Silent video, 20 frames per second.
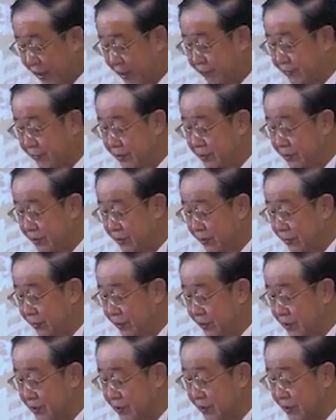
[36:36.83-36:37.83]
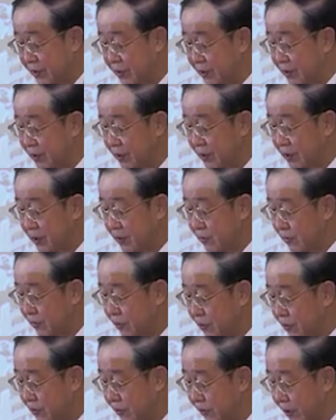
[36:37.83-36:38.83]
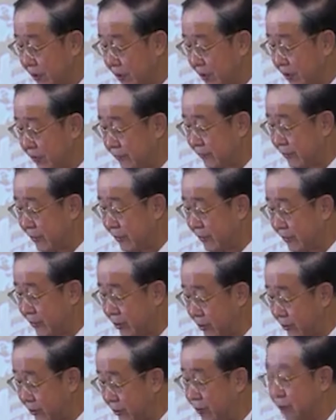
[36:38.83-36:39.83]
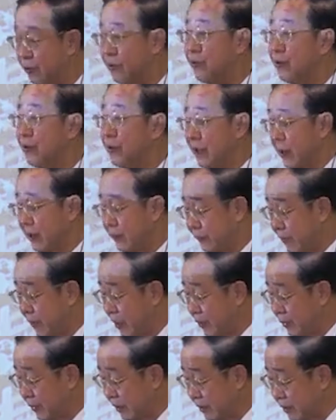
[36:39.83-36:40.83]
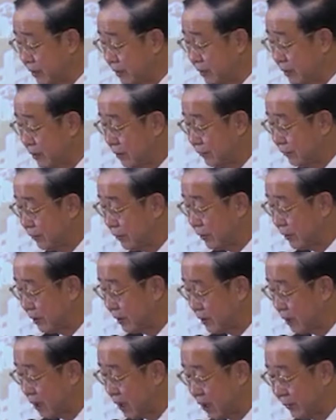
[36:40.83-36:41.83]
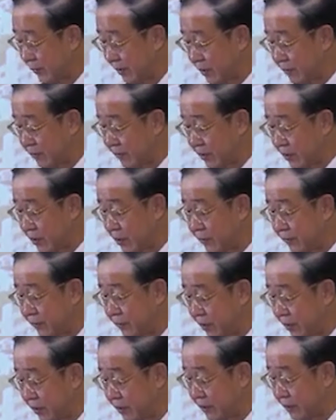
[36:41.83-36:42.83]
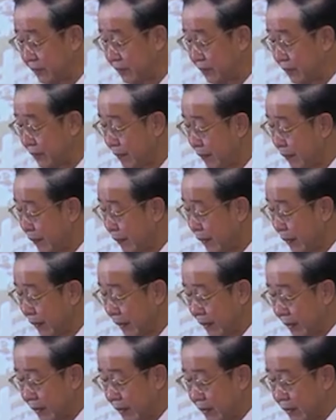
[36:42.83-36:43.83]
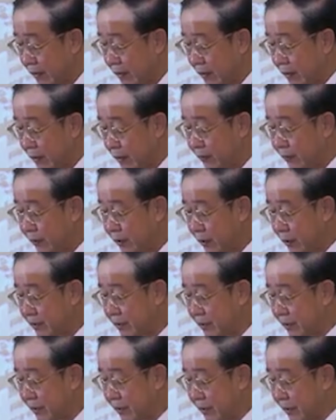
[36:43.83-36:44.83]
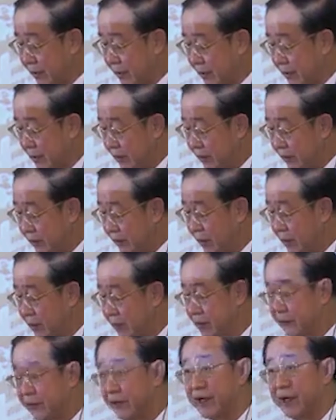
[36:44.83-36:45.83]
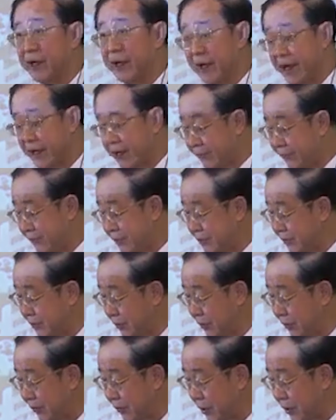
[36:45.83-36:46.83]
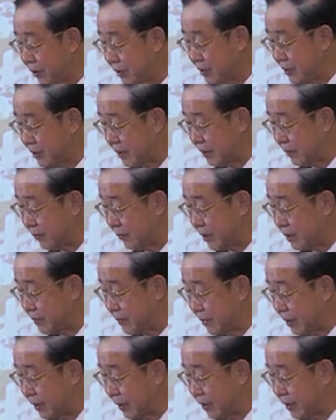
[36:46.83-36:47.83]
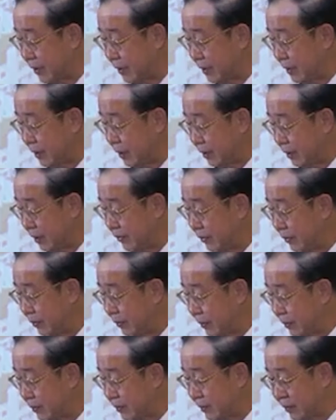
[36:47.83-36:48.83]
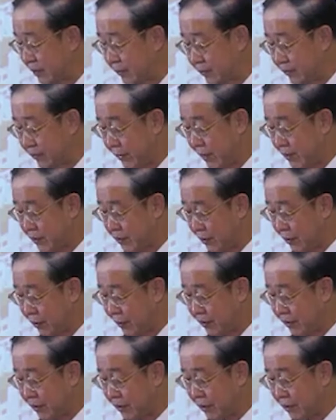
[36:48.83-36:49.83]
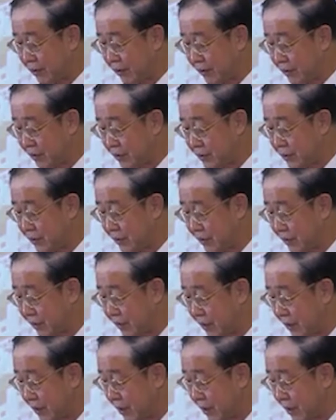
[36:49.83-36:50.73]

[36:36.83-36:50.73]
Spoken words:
and fiscal policy would create favorable environment for economic recovery. Importantly, monetary and fiscal policy must be implemented based on the condition